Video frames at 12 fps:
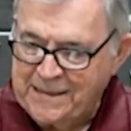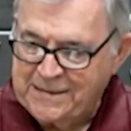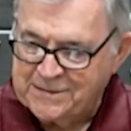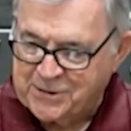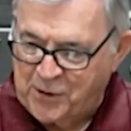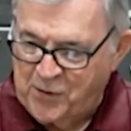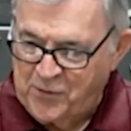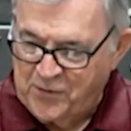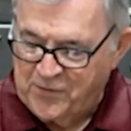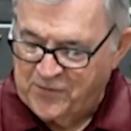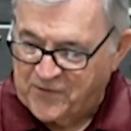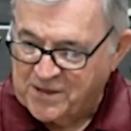So
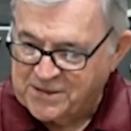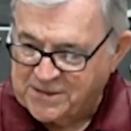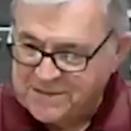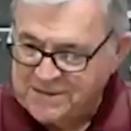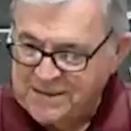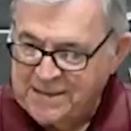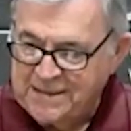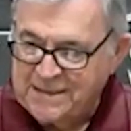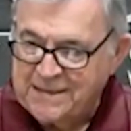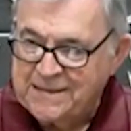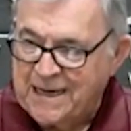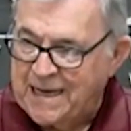the first
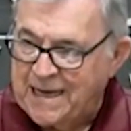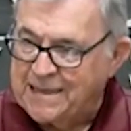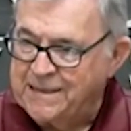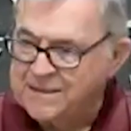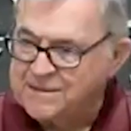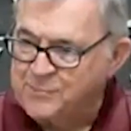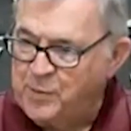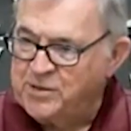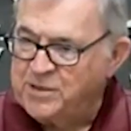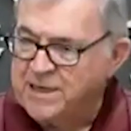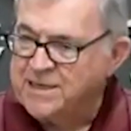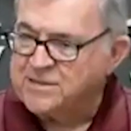idea is to put
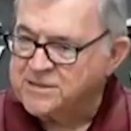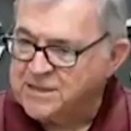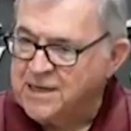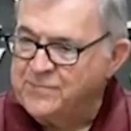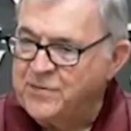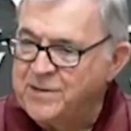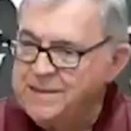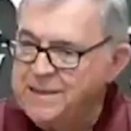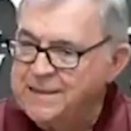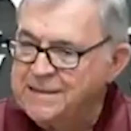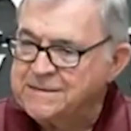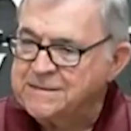together something
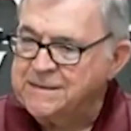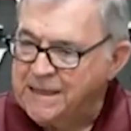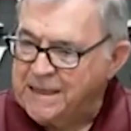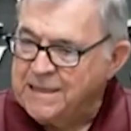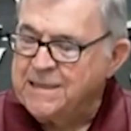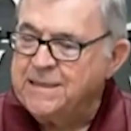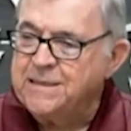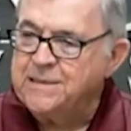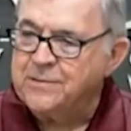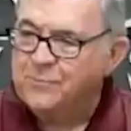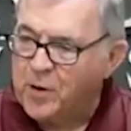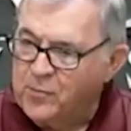that's needed,
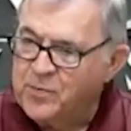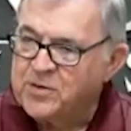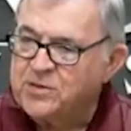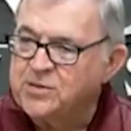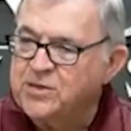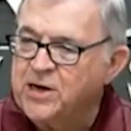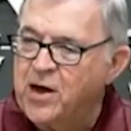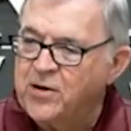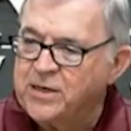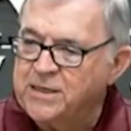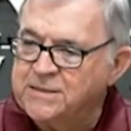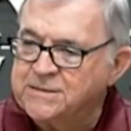appropriate to an
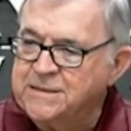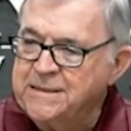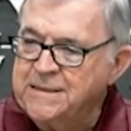audience,